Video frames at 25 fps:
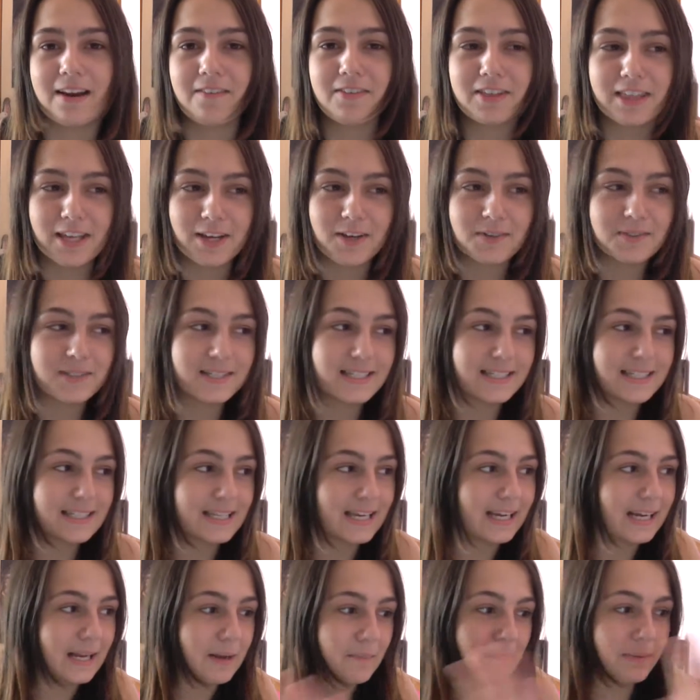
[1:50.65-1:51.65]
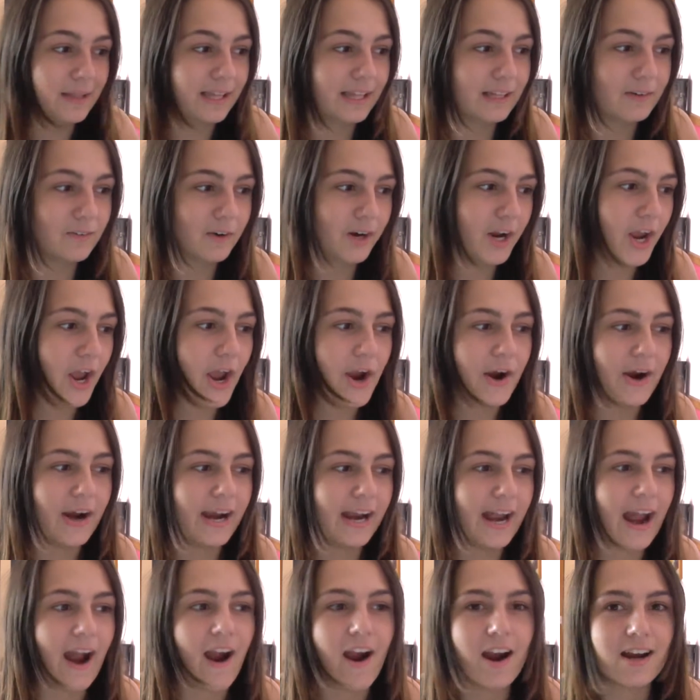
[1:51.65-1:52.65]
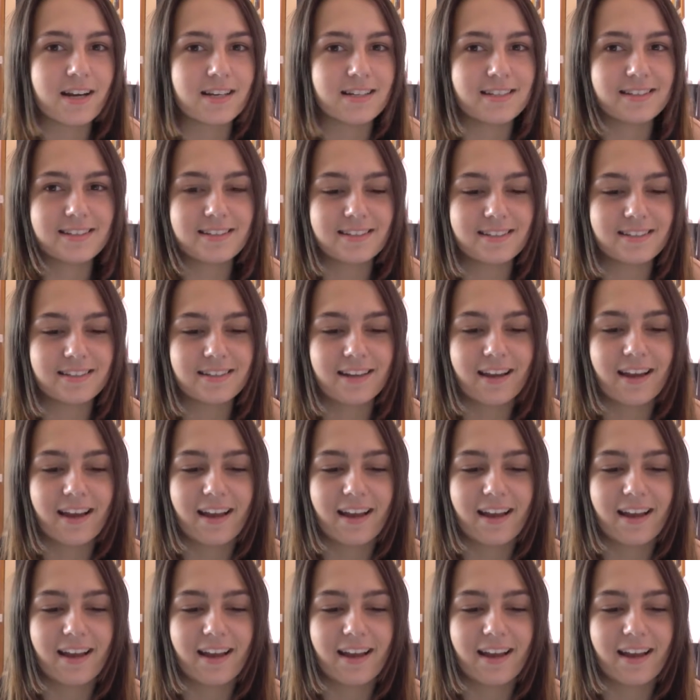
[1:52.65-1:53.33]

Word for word: Everything else is just like completely recurring characters.